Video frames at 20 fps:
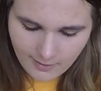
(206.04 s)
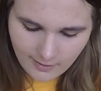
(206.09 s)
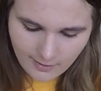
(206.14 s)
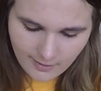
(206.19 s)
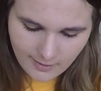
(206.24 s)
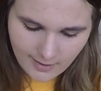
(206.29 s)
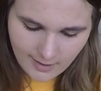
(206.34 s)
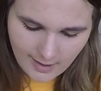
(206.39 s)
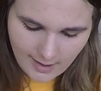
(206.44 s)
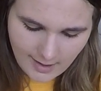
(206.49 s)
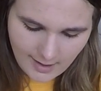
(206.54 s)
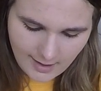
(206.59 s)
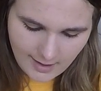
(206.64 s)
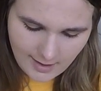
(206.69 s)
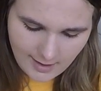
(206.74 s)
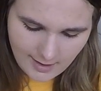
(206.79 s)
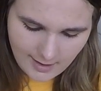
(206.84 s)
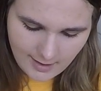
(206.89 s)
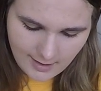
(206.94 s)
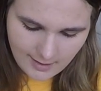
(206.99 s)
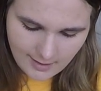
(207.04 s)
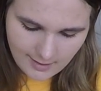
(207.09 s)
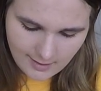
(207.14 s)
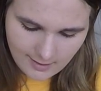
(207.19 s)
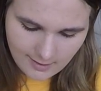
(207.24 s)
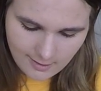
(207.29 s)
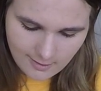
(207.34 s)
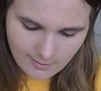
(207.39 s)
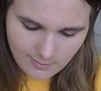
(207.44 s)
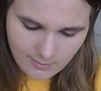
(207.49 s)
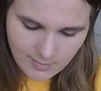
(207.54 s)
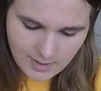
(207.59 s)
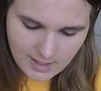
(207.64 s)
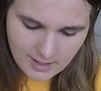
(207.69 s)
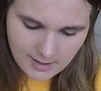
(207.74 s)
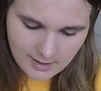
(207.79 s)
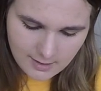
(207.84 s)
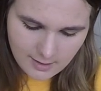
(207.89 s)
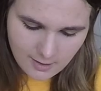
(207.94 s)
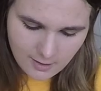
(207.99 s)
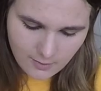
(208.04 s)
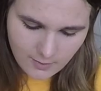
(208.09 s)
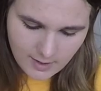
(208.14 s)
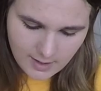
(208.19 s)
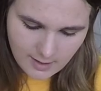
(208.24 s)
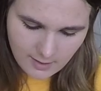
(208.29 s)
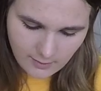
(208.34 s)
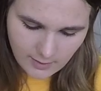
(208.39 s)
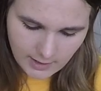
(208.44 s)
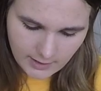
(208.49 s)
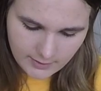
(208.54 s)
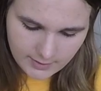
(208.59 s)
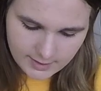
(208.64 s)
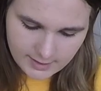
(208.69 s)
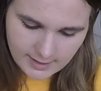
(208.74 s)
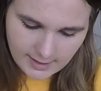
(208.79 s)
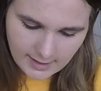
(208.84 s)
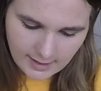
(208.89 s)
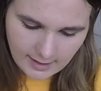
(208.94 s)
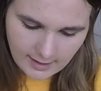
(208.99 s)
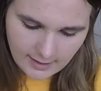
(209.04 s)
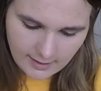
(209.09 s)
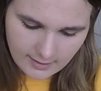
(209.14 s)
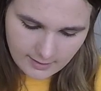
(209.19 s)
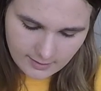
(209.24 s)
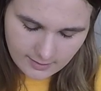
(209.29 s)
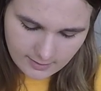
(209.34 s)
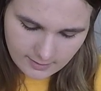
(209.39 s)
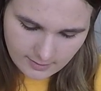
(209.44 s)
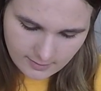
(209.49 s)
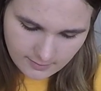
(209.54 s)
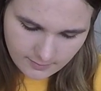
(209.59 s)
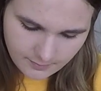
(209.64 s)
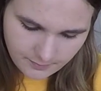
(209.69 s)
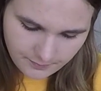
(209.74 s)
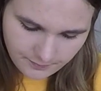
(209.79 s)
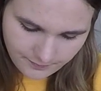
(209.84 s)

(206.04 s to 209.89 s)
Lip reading: Okay, making our way around town.